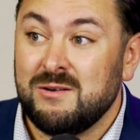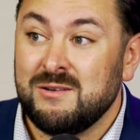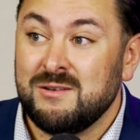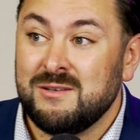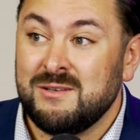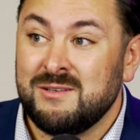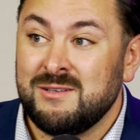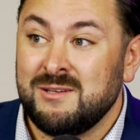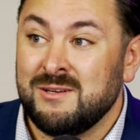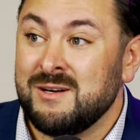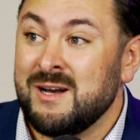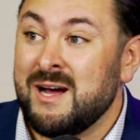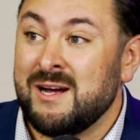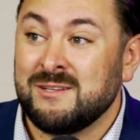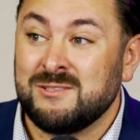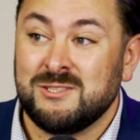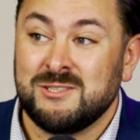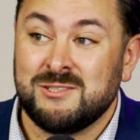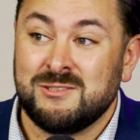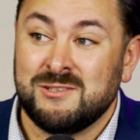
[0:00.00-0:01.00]
Hell yeah. You're
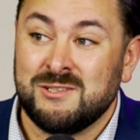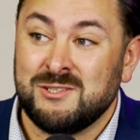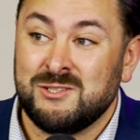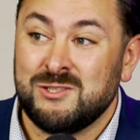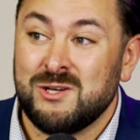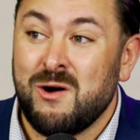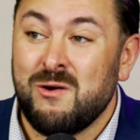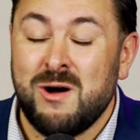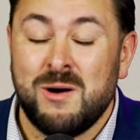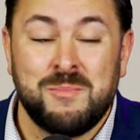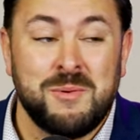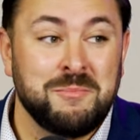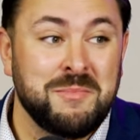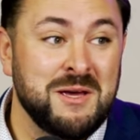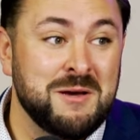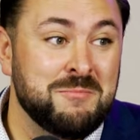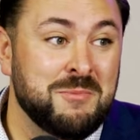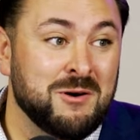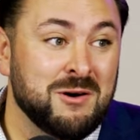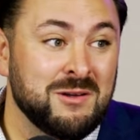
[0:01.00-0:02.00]
not just going to show up and
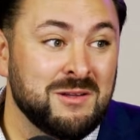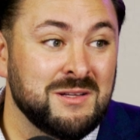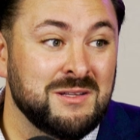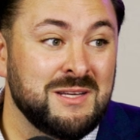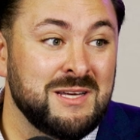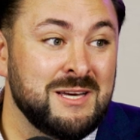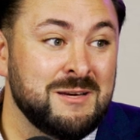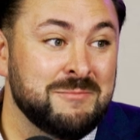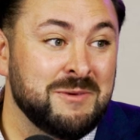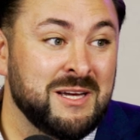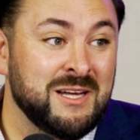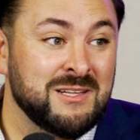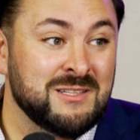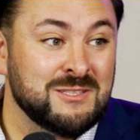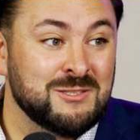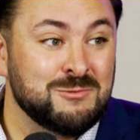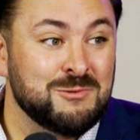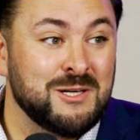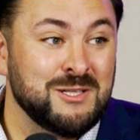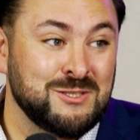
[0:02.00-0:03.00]
be a part of the team and get
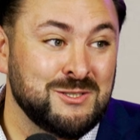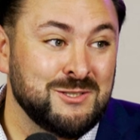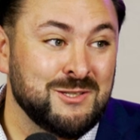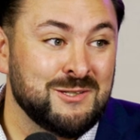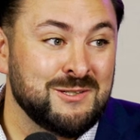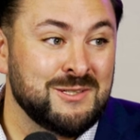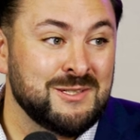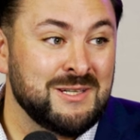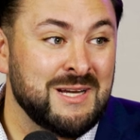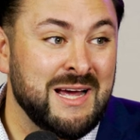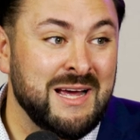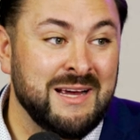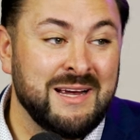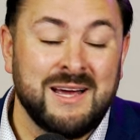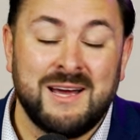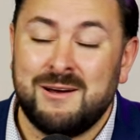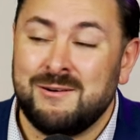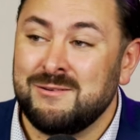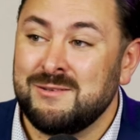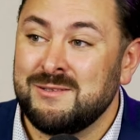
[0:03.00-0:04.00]
the sweatshirt and hang out.